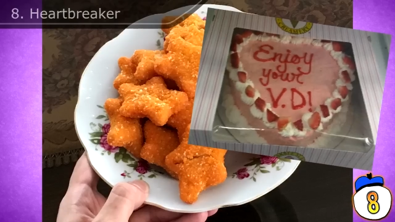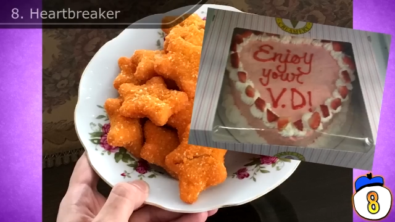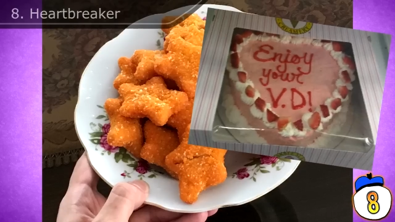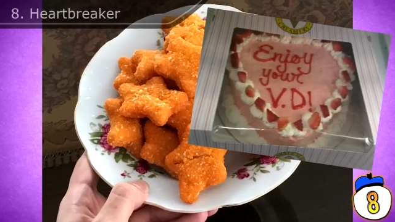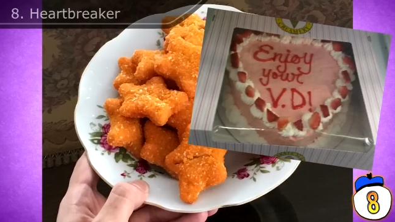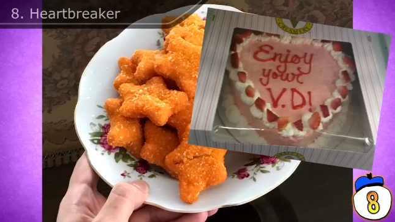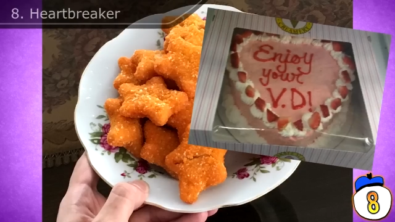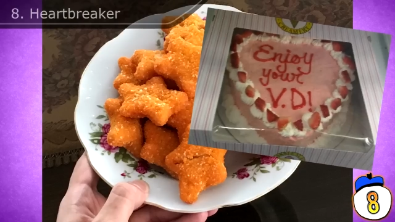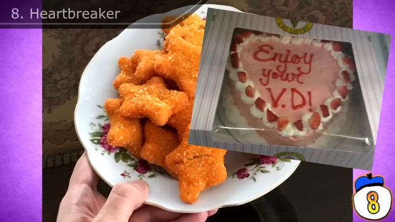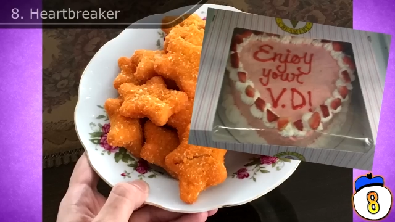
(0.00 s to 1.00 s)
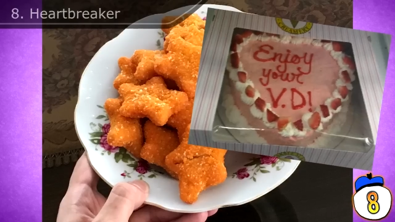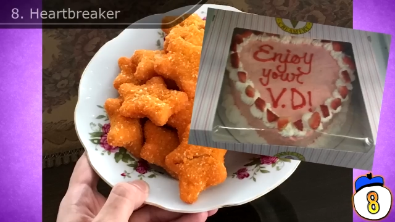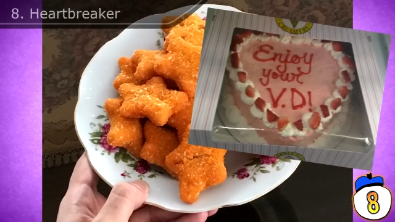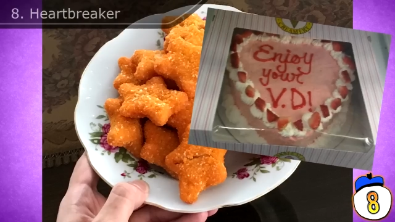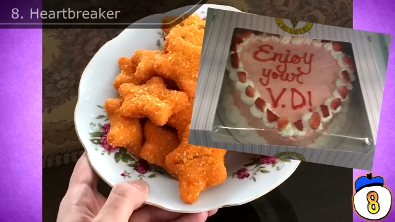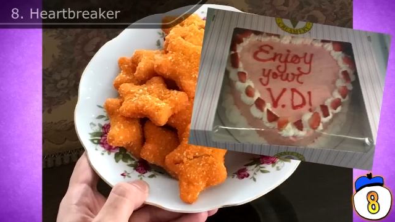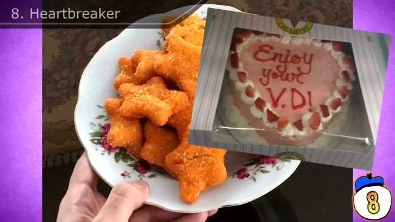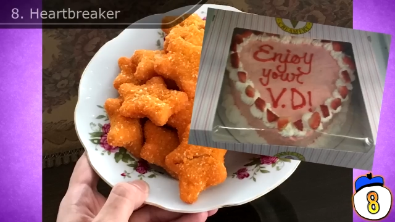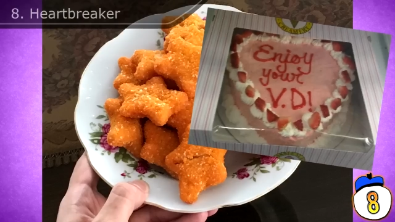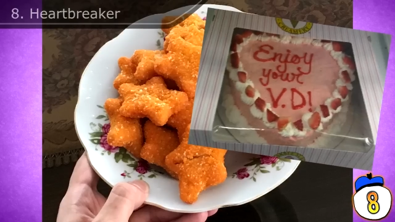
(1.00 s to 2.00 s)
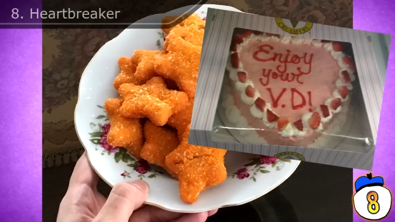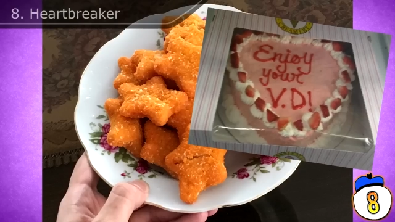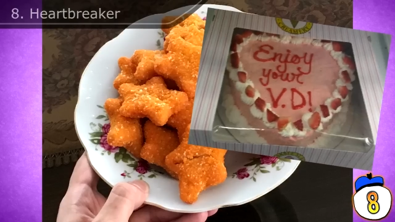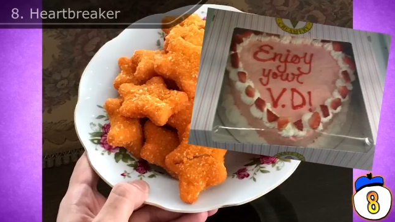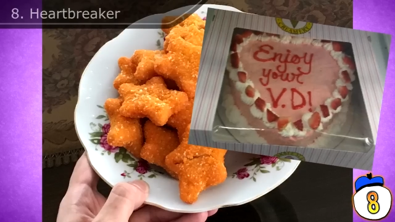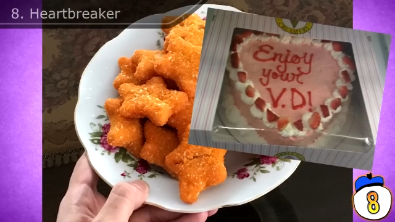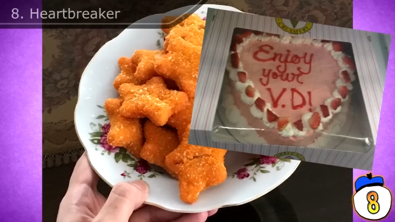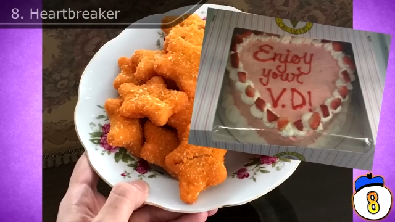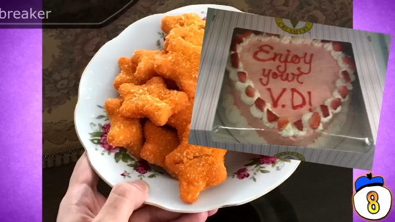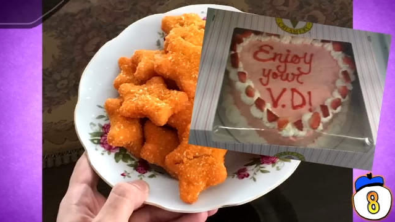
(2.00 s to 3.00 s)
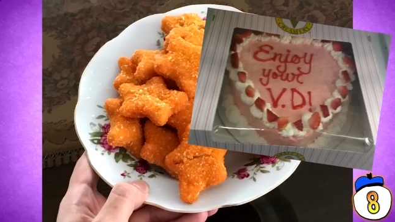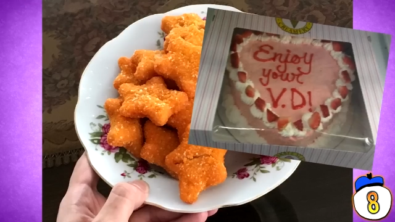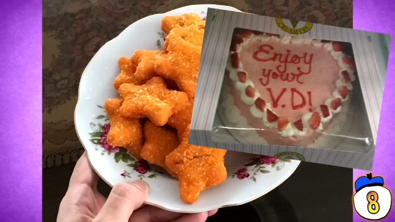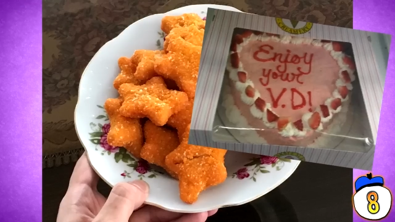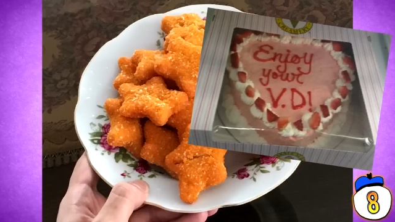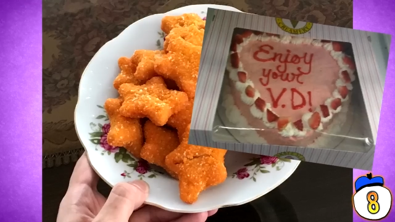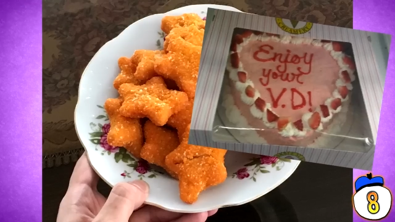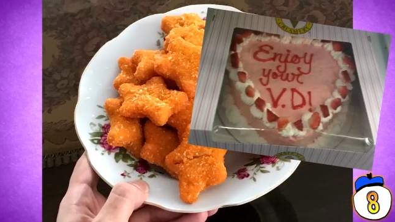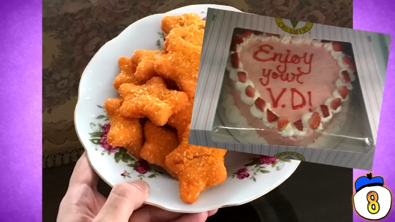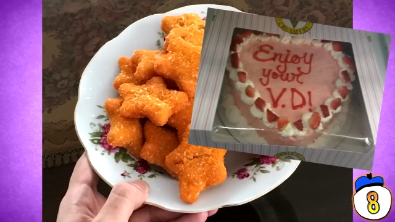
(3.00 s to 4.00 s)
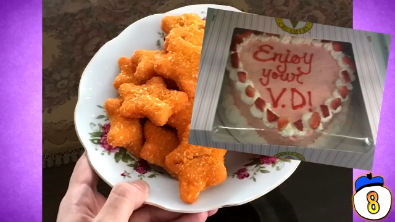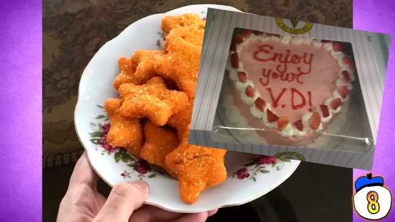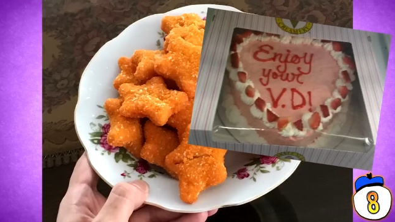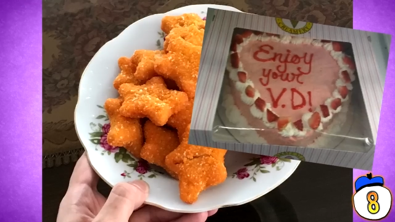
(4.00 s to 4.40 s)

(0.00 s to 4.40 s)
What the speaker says: Nobody's mouth can be seen.